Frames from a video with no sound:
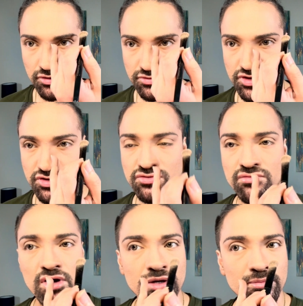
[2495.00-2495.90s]

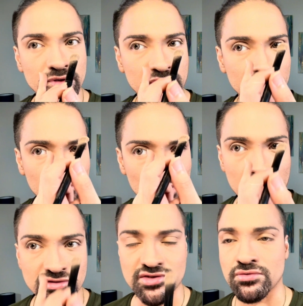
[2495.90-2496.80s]
stripe of
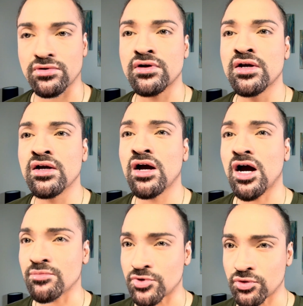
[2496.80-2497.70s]
contour.
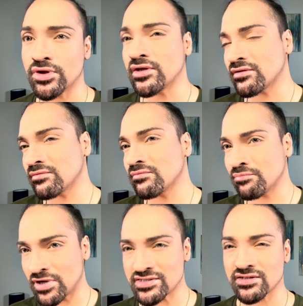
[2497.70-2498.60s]
I'm doing
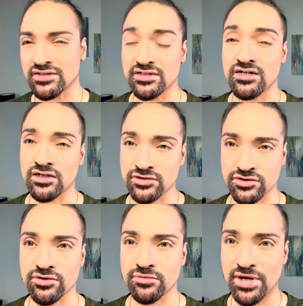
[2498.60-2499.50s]
basically an
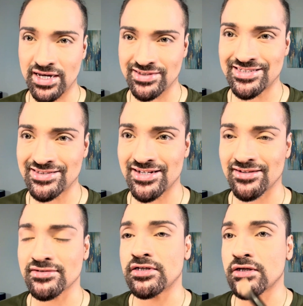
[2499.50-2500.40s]
under painting
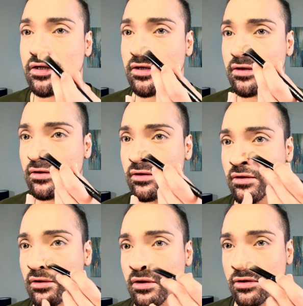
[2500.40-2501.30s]
technique.
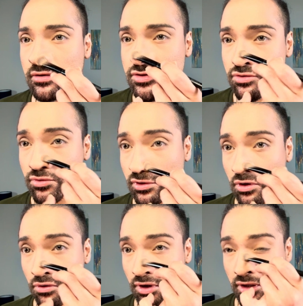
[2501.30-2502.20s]
So we're
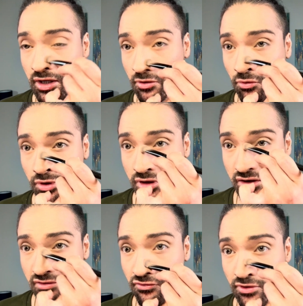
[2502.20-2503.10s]
going and we're
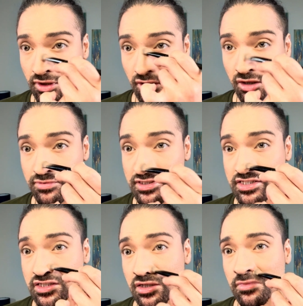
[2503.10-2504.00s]
covering up
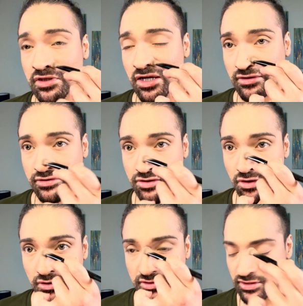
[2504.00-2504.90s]
some of that
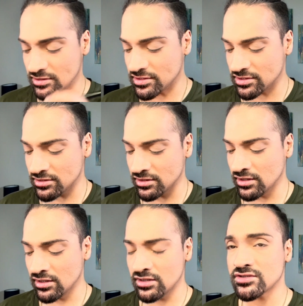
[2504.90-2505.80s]
darkness
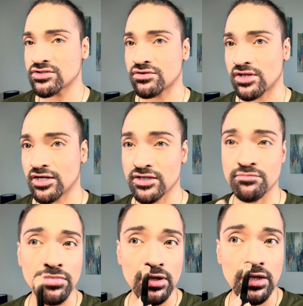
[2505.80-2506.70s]
so that
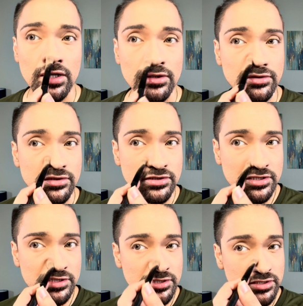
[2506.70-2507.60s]
it
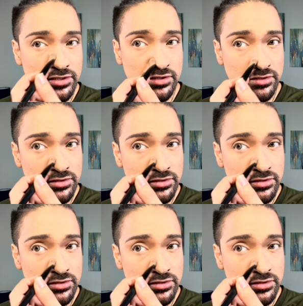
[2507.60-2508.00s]
blends